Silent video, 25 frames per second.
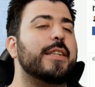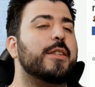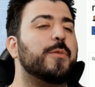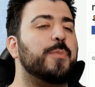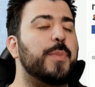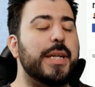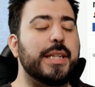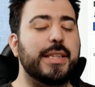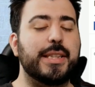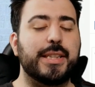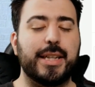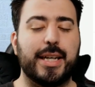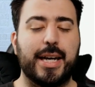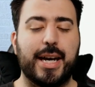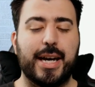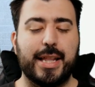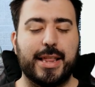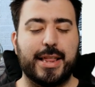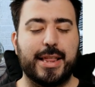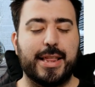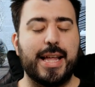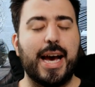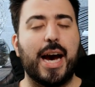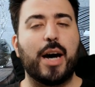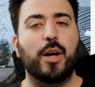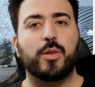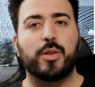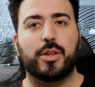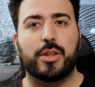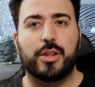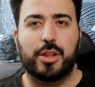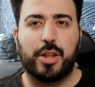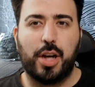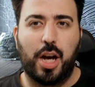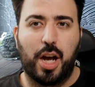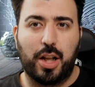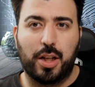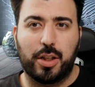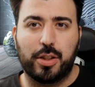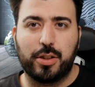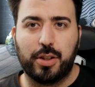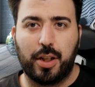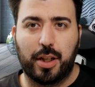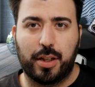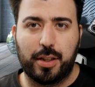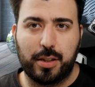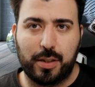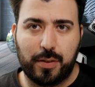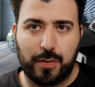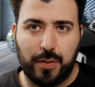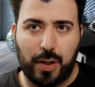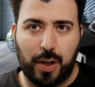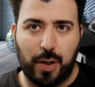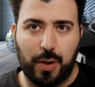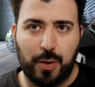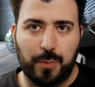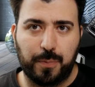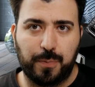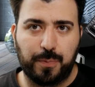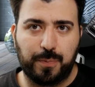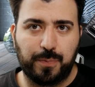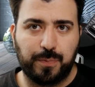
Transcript: I spent a thousand dollars on this phone.